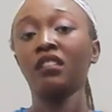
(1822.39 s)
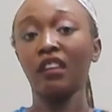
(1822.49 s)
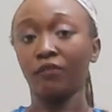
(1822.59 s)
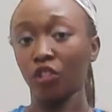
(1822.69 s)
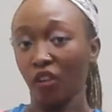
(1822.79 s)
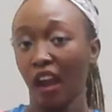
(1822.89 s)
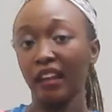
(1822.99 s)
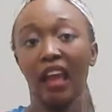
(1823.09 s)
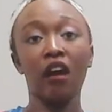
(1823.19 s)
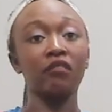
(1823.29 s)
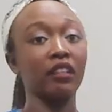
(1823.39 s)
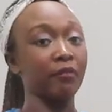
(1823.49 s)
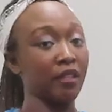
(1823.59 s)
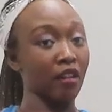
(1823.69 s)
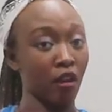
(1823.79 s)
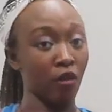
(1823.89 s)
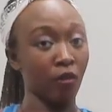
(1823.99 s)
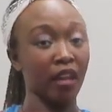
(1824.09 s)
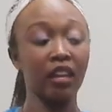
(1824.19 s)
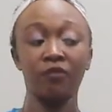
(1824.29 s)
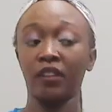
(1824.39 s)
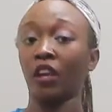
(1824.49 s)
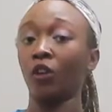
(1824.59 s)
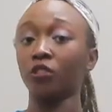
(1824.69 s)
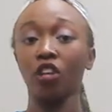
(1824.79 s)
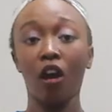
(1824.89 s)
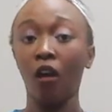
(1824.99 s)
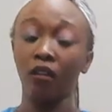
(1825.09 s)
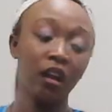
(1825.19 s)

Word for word: Definitely try it out. Let me know if it helps y'all.